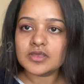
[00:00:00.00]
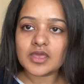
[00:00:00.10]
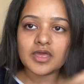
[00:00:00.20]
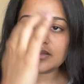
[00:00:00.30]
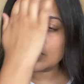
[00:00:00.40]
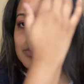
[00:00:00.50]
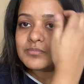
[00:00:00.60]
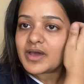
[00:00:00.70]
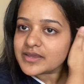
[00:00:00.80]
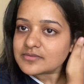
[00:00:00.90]
And don't
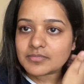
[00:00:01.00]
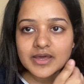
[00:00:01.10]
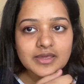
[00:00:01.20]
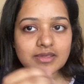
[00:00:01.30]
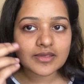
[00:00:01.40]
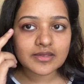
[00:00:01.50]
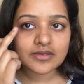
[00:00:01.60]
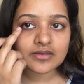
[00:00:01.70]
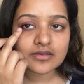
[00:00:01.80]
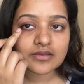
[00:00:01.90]
mind my
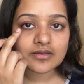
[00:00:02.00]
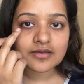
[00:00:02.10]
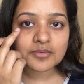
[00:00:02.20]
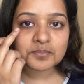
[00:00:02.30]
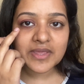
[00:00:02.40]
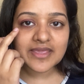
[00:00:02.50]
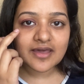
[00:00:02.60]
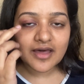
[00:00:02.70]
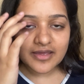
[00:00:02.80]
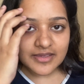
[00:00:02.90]
pink
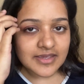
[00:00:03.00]
eye.